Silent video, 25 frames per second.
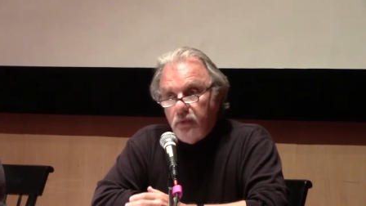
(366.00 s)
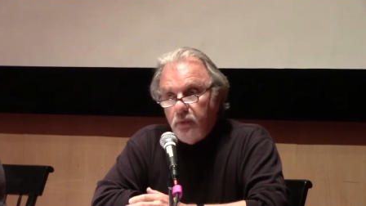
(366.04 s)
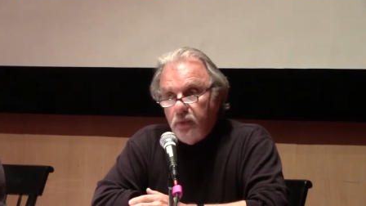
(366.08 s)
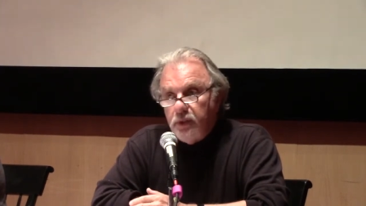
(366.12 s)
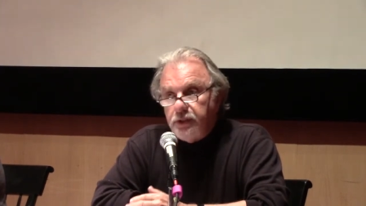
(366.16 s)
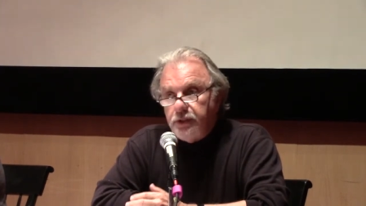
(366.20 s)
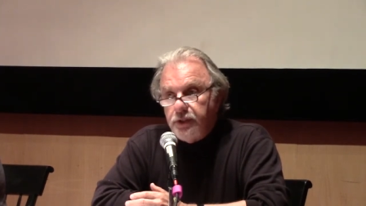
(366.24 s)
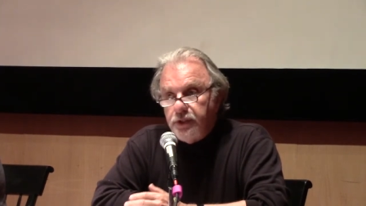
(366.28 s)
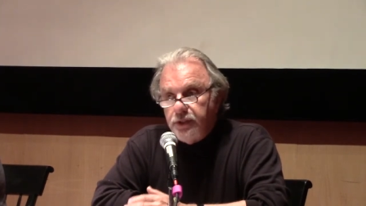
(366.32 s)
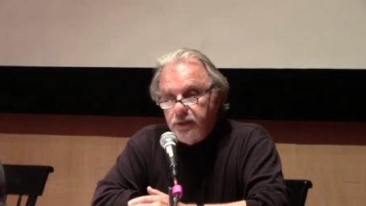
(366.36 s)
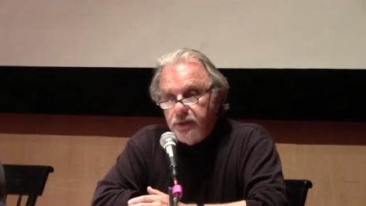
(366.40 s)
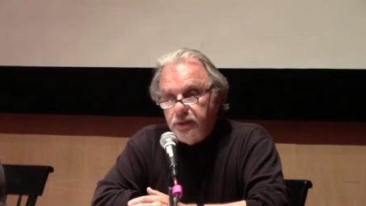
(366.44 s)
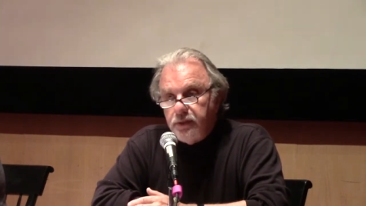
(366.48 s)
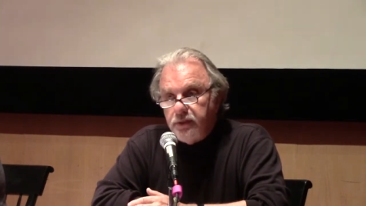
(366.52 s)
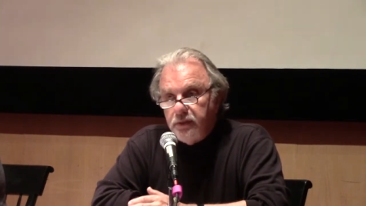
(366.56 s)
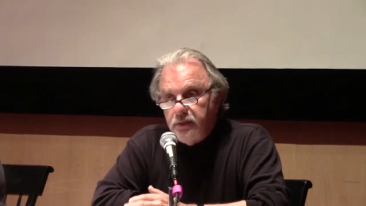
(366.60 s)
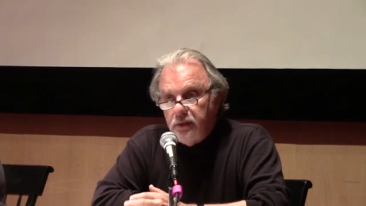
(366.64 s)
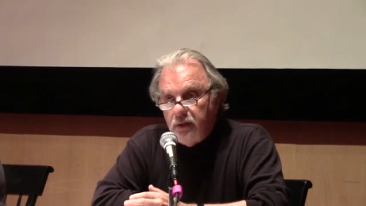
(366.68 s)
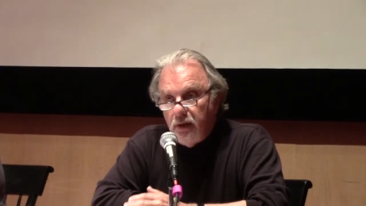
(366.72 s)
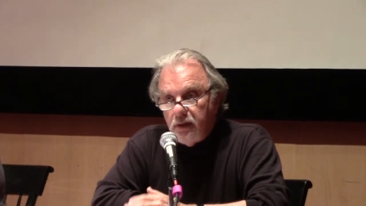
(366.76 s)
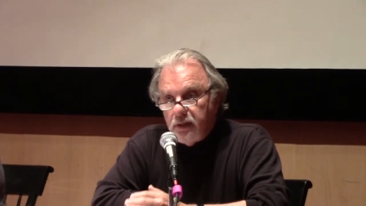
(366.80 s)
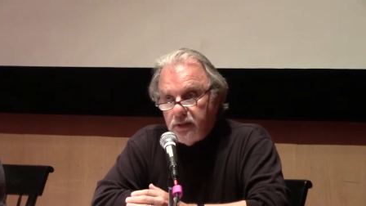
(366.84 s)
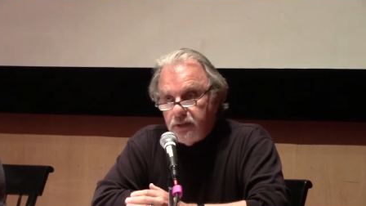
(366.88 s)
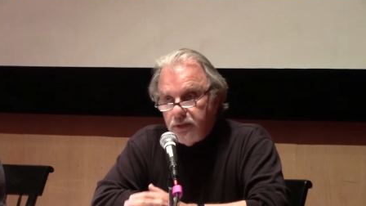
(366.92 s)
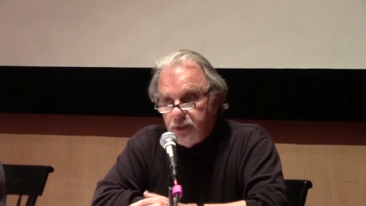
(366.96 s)
which is
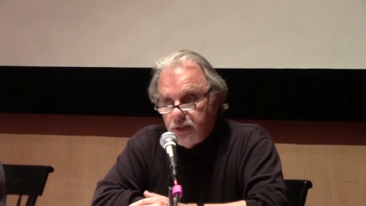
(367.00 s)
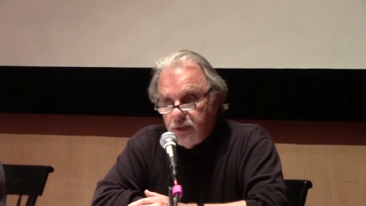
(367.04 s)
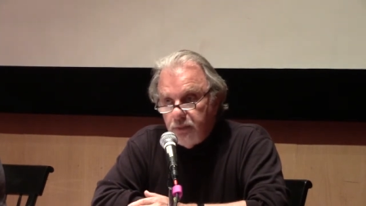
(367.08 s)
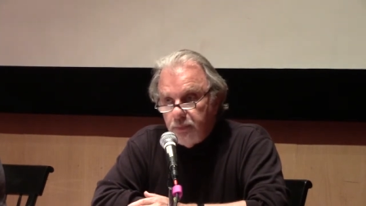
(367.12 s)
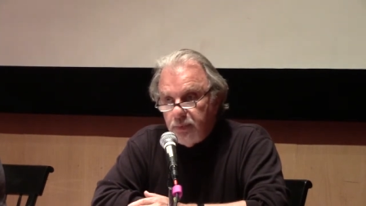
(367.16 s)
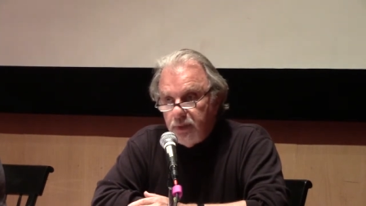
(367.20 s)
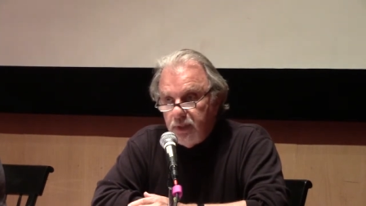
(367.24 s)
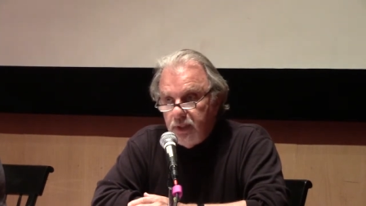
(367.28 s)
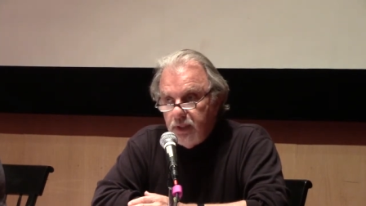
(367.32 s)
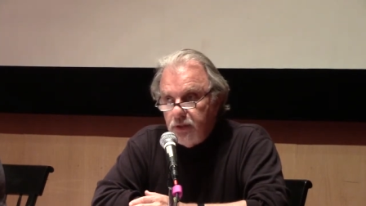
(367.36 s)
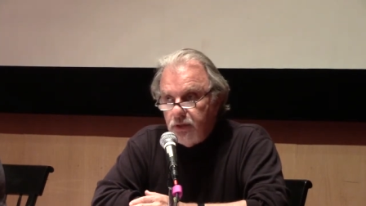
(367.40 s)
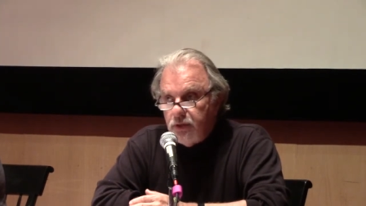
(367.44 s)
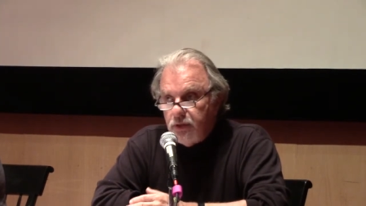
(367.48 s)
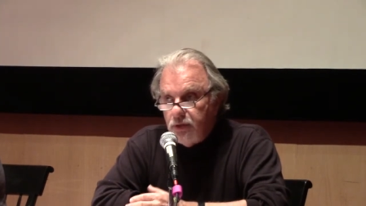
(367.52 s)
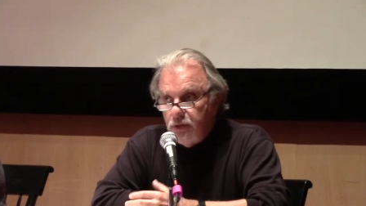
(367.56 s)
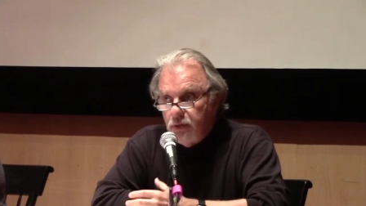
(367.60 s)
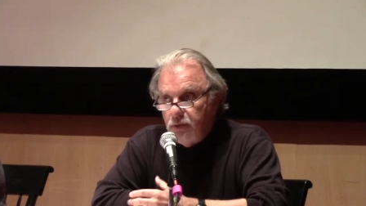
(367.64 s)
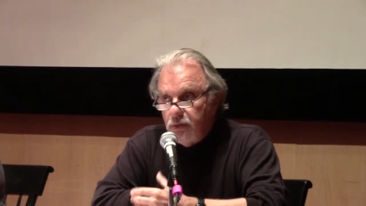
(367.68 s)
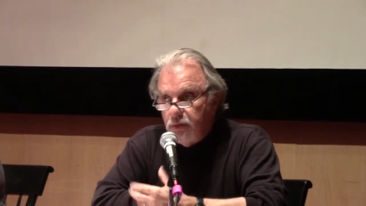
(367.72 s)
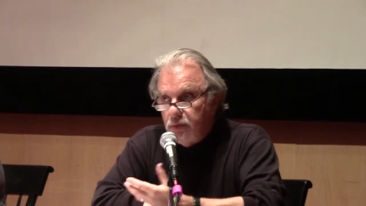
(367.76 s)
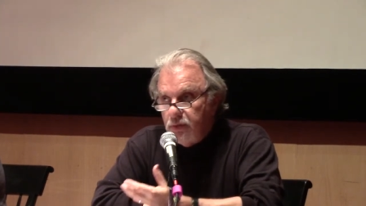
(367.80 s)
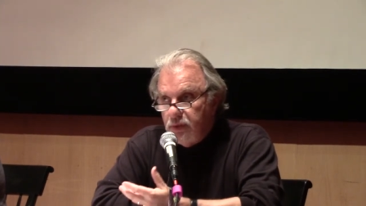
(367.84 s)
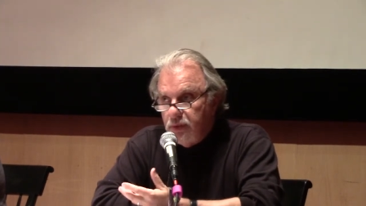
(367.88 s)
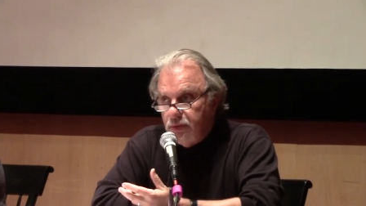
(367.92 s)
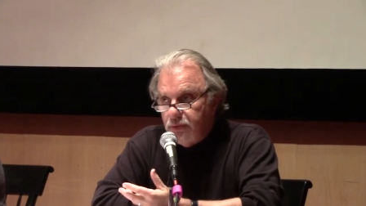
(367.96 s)
not simply
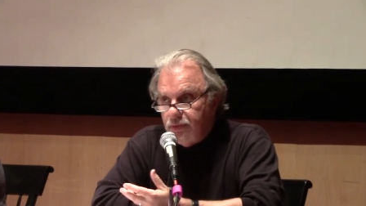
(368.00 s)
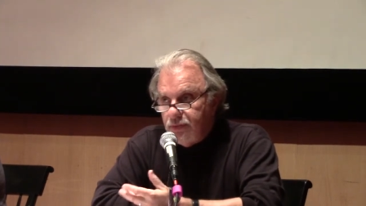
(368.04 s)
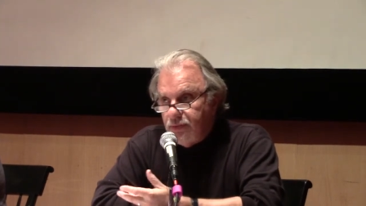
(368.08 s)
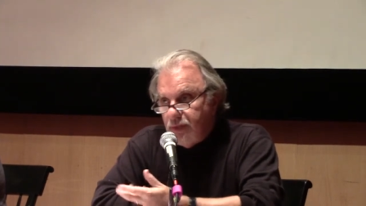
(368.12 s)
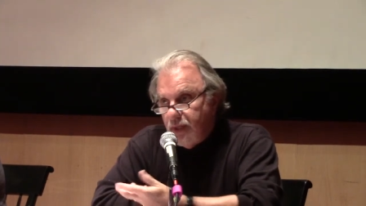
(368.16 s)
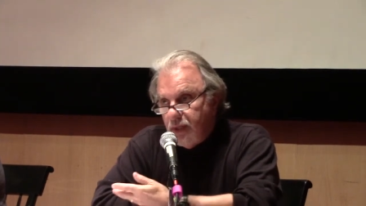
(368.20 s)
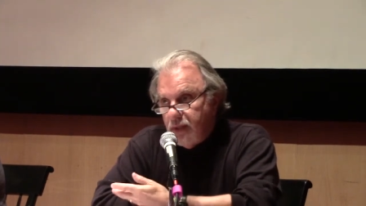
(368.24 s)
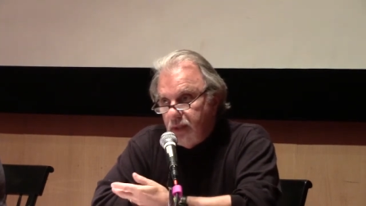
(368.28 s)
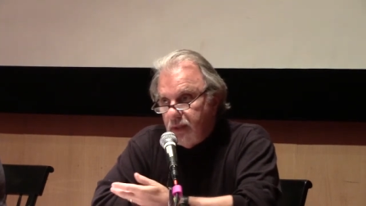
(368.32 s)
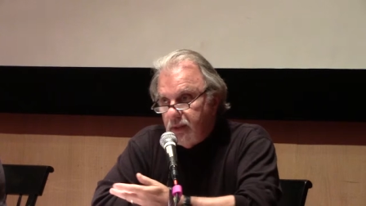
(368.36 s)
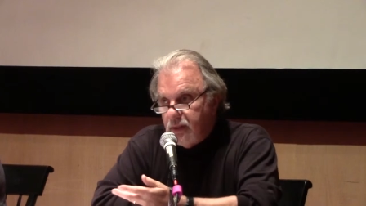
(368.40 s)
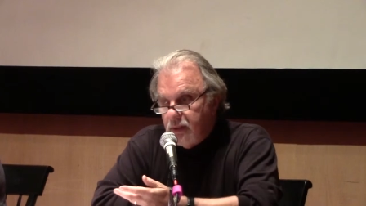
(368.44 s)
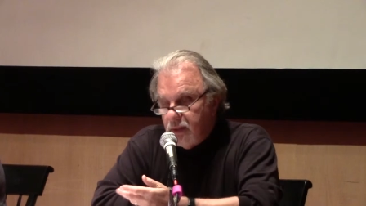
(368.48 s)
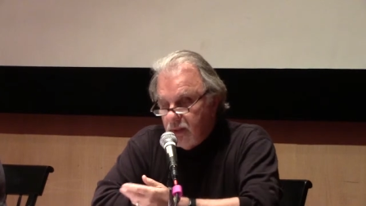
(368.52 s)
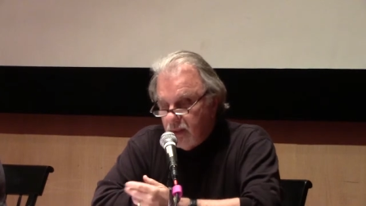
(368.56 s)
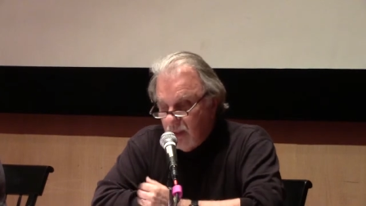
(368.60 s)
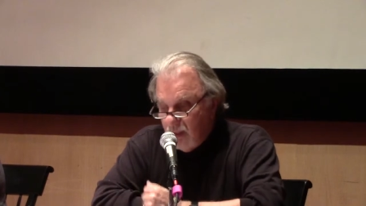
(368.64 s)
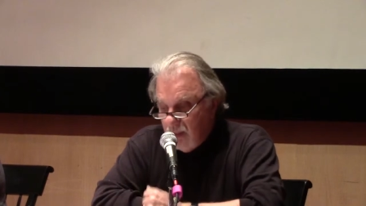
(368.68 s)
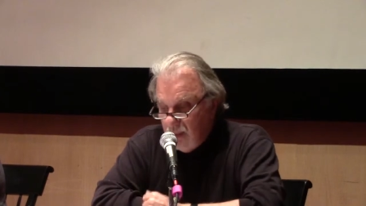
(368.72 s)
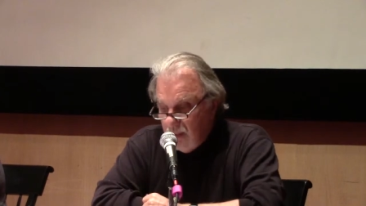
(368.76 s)
to defend